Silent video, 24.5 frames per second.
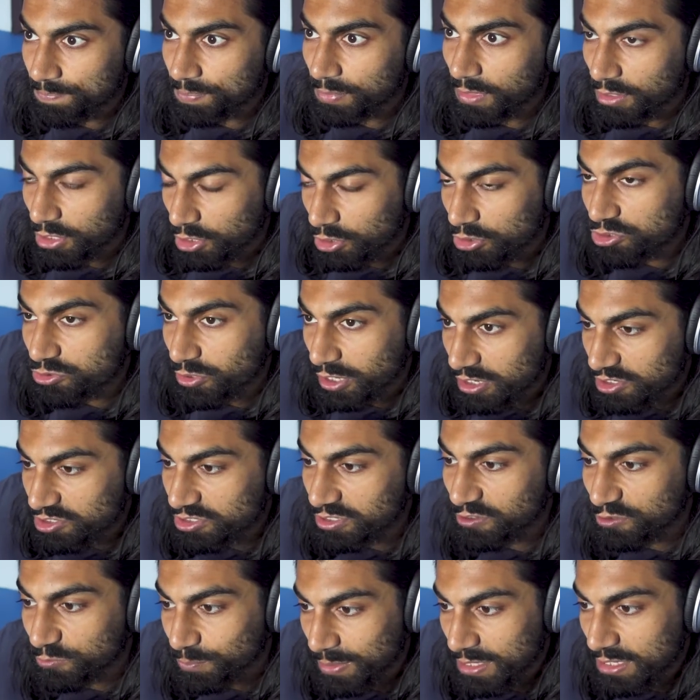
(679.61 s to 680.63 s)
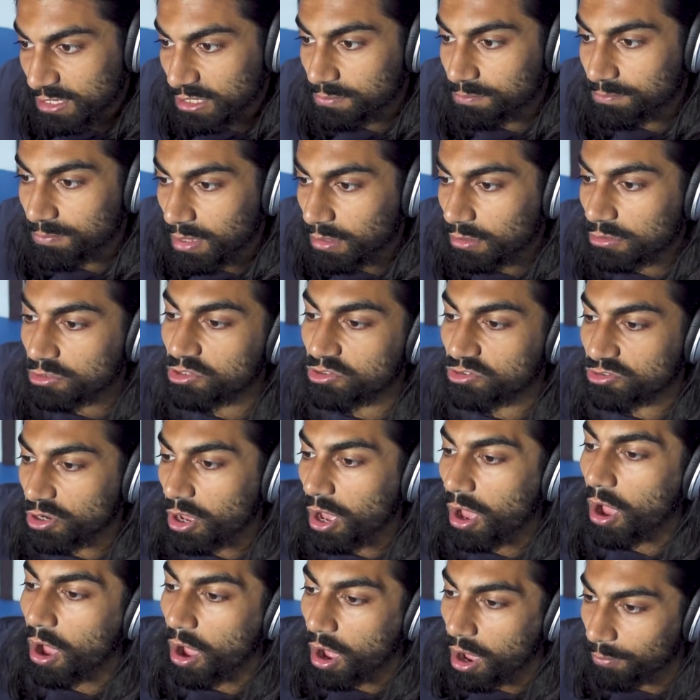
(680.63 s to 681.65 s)
traditionally speaking, milk does
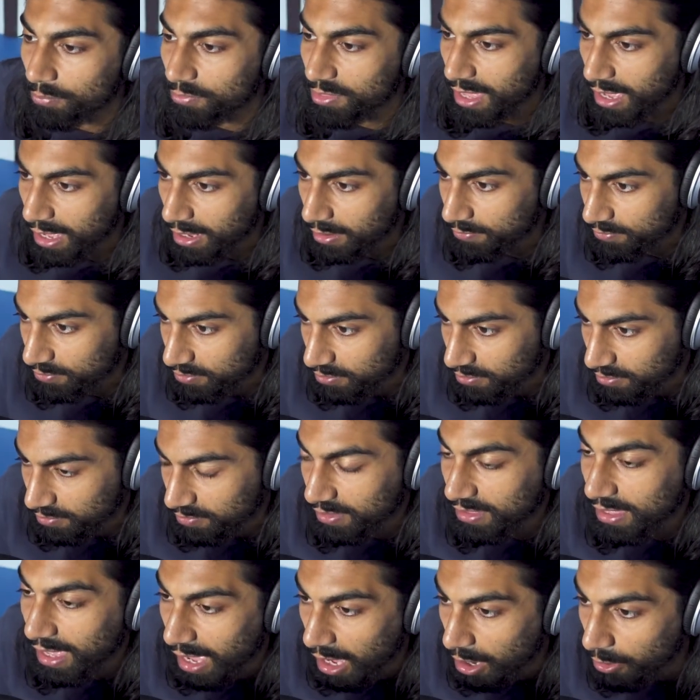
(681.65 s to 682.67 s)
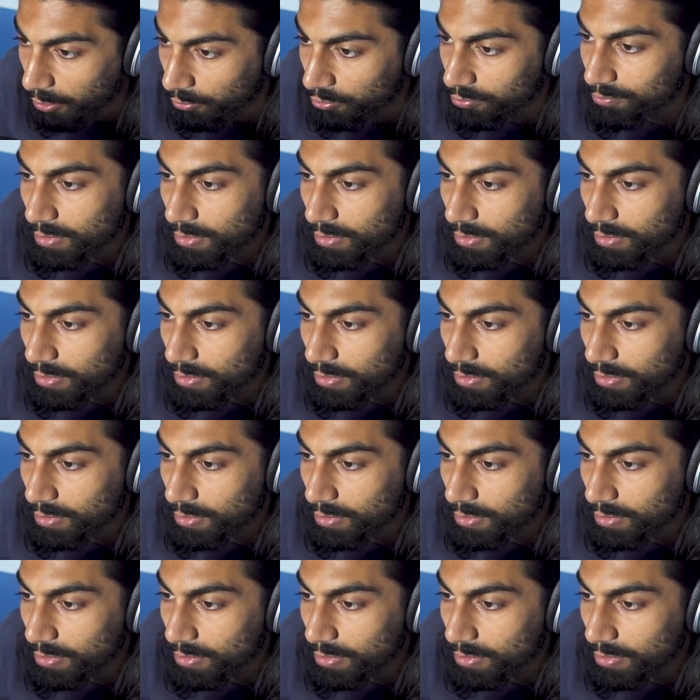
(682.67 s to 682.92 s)
not harm the cow.